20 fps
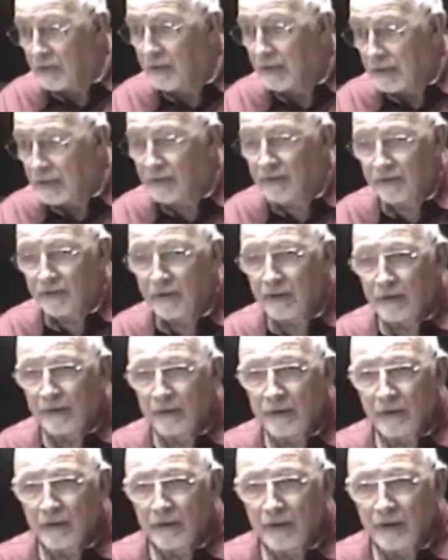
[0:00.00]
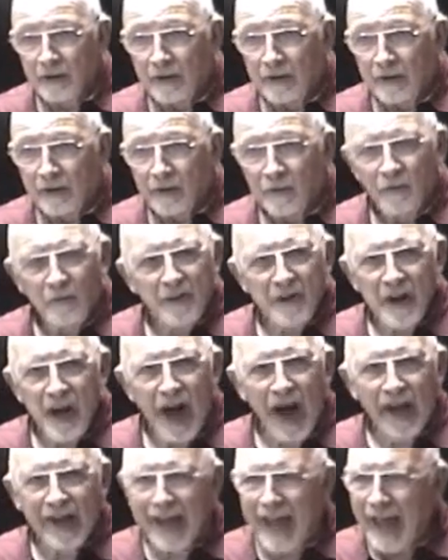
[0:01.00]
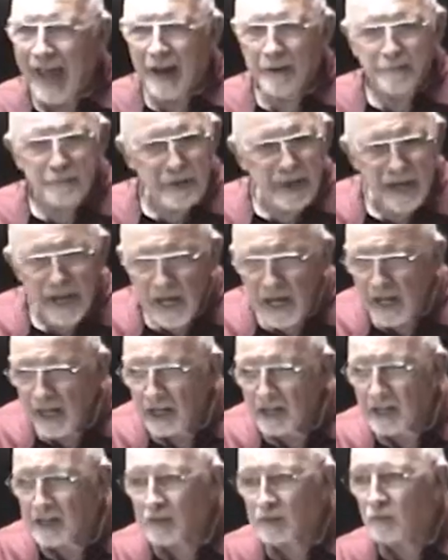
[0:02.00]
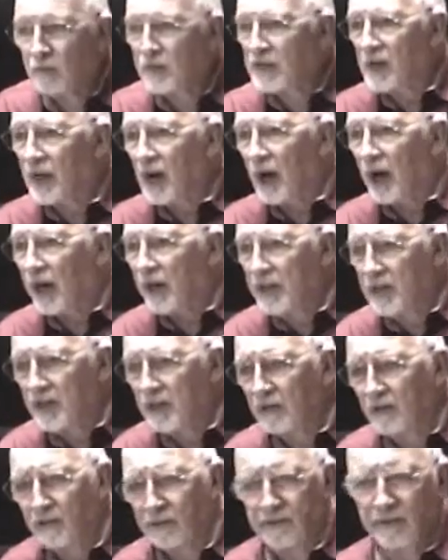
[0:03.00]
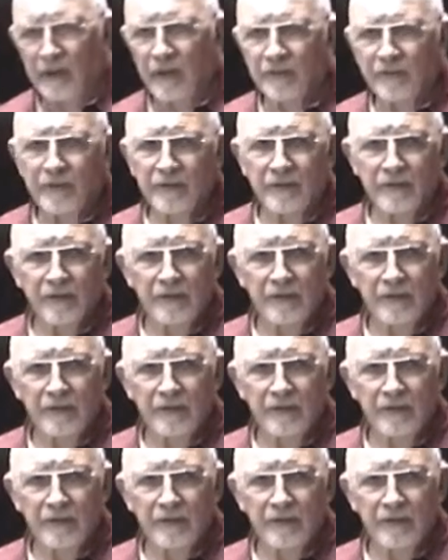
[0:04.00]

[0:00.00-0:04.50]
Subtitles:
You see, we're not at peace when God heals us.